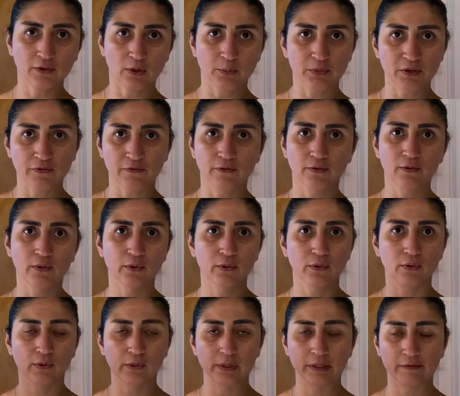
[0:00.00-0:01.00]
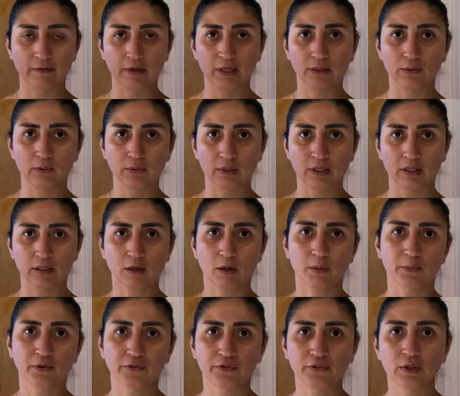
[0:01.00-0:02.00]
from the floor all the way to the
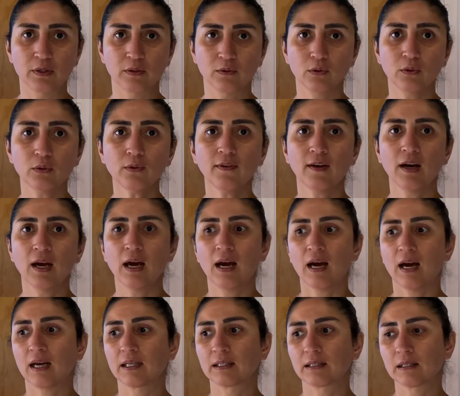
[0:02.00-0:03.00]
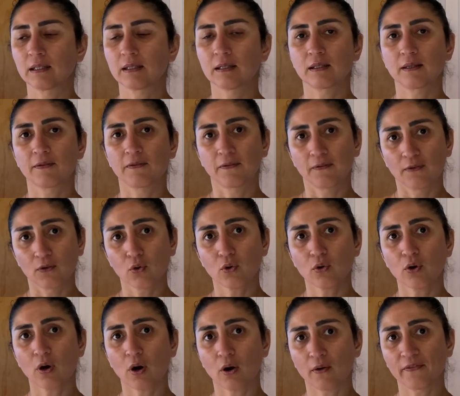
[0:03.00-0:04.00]
top of the roof, and then the
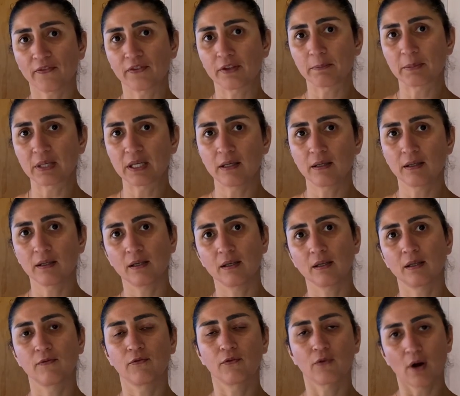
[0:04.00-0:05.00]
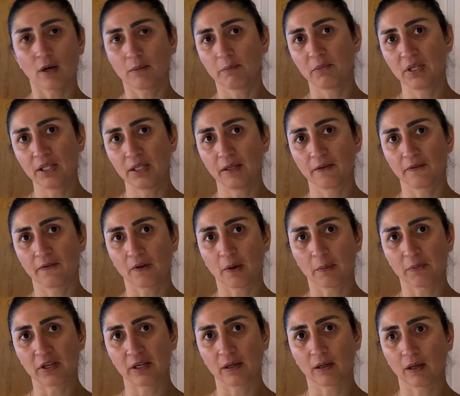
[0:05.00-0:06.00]
floor of the building is 1 meter
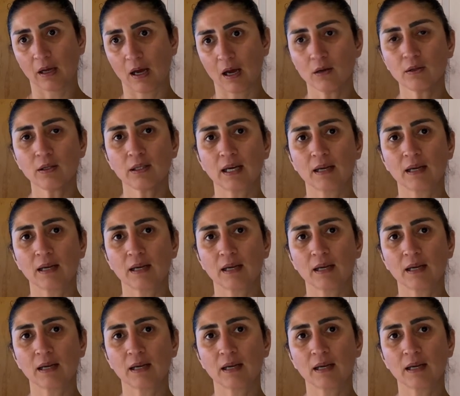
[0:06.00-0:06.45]
from the ground.